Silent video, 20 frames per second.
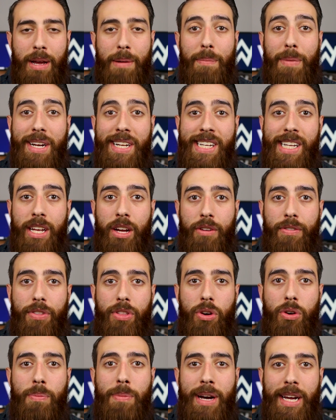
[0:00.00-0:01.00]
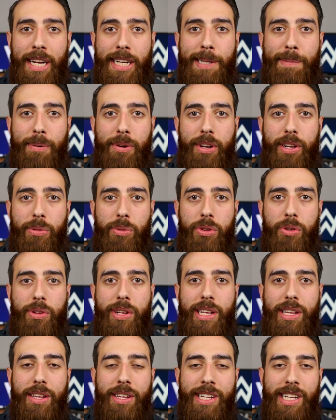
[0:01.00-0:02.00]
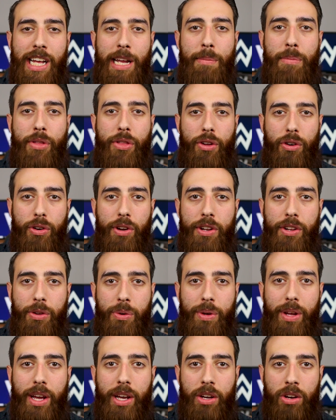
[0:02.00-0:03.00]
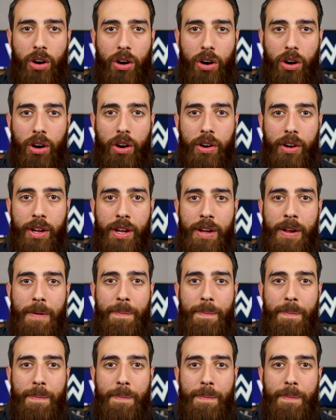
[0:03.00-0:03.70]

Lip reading: Myself though, my experience with using the same 32 gig card,